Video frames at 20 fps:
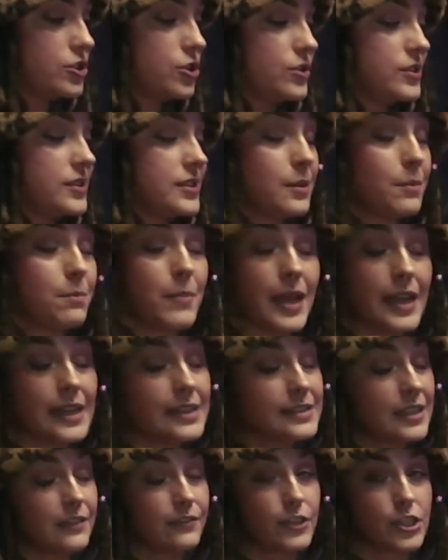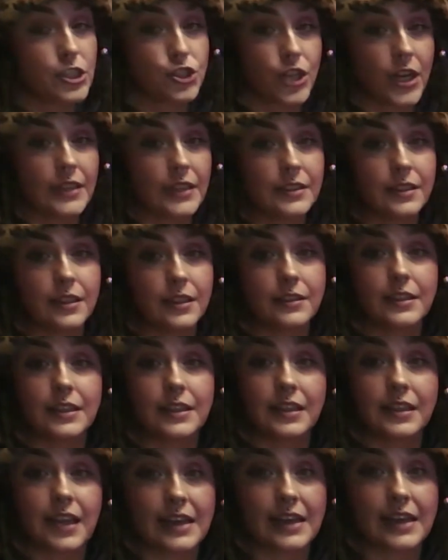So this is amazing for strengthening the
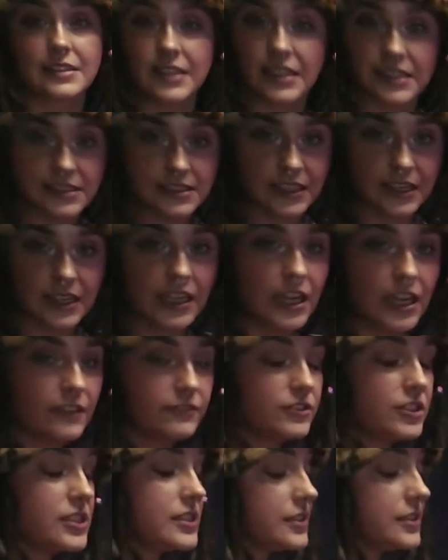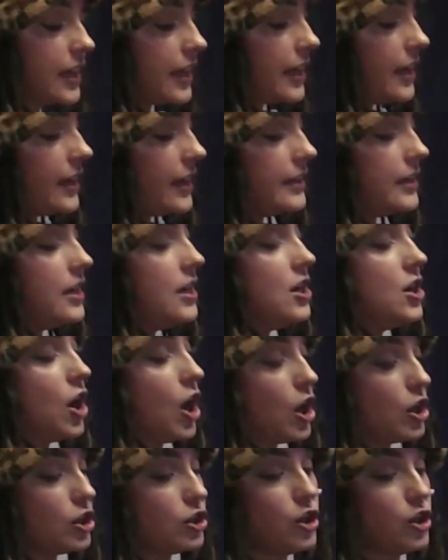elasticity of the skin
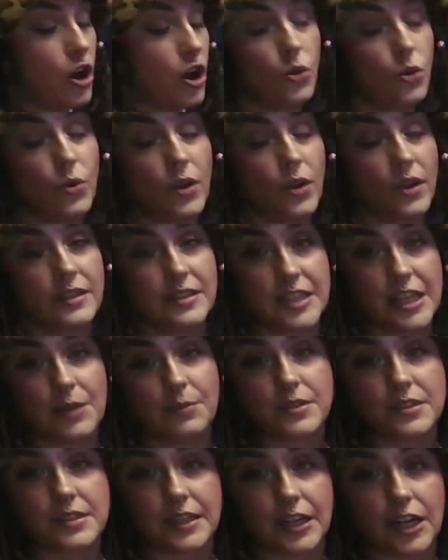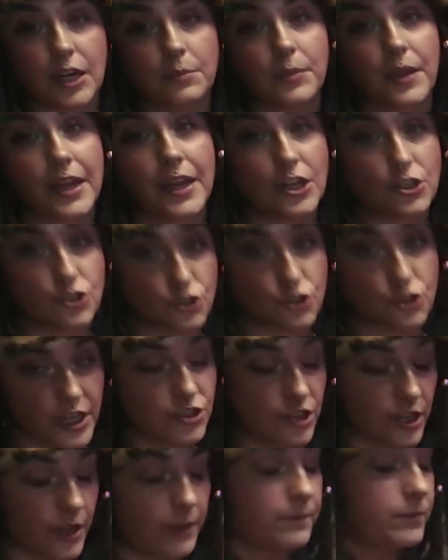along with deep serum
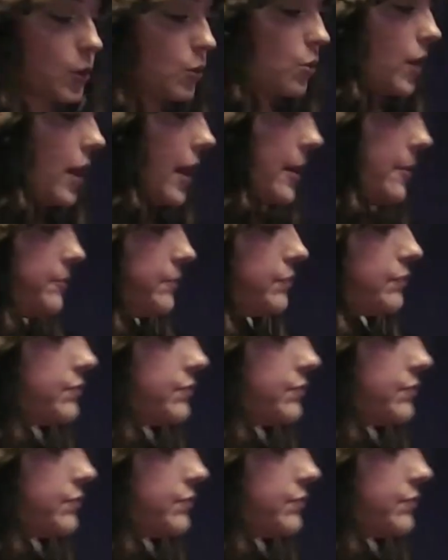penetration, okay?